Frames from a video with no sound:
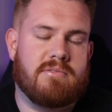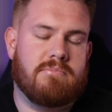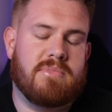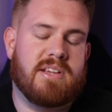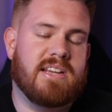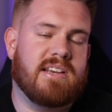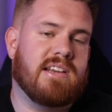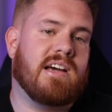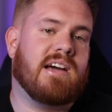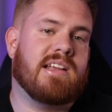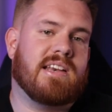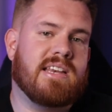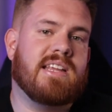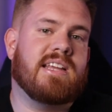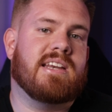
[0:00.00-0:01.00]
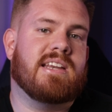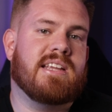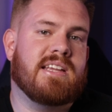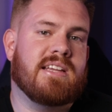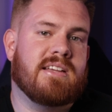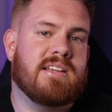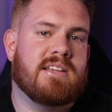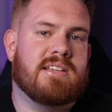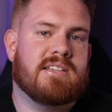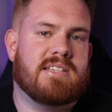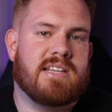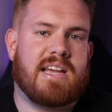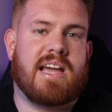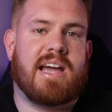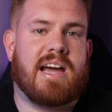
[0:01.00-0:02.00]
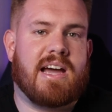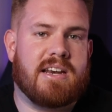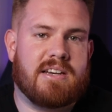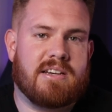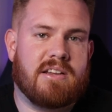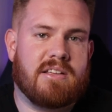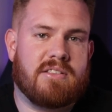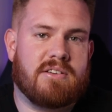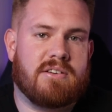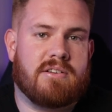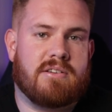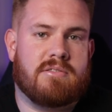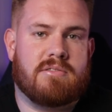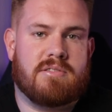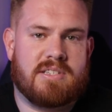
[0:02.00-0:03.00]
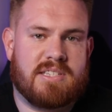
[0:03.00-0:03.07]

needing to add another